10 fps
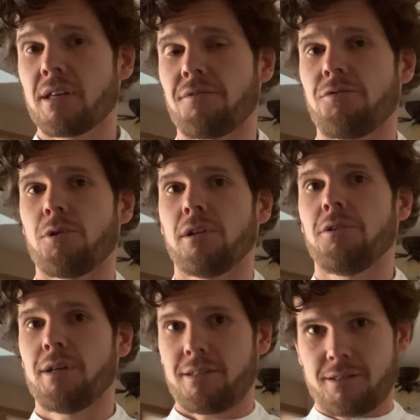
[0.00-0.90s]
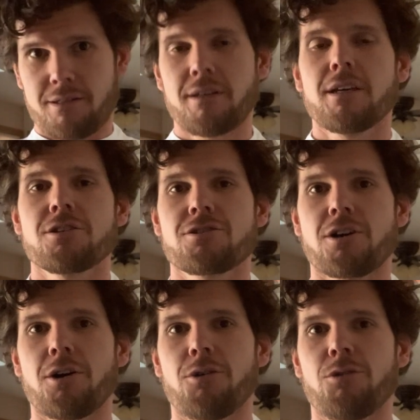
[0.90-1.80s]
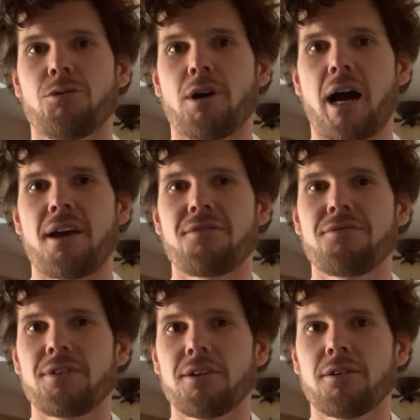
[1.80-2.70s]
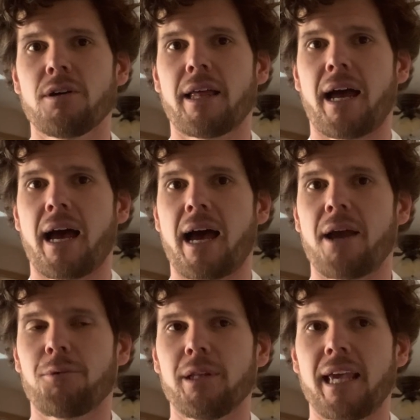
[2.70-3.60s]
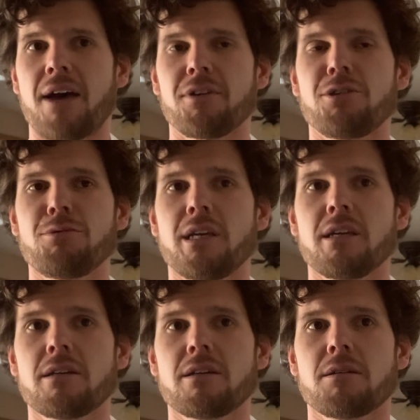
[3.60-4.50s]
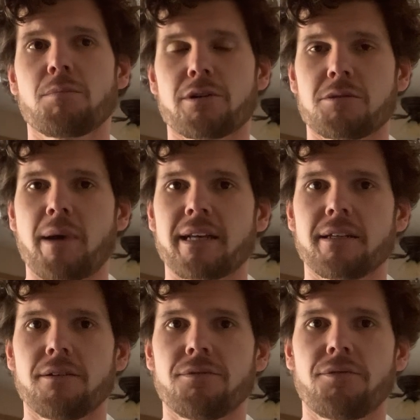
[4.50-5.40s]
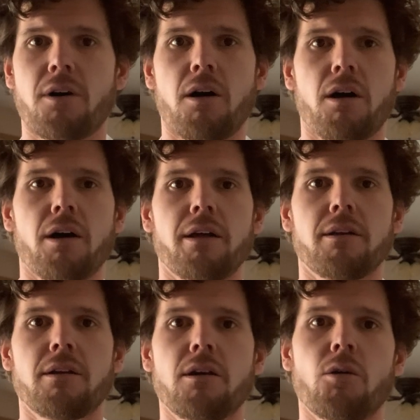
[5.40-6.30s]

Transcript: at Fort Lewis, so I feel I really have a unique perspective on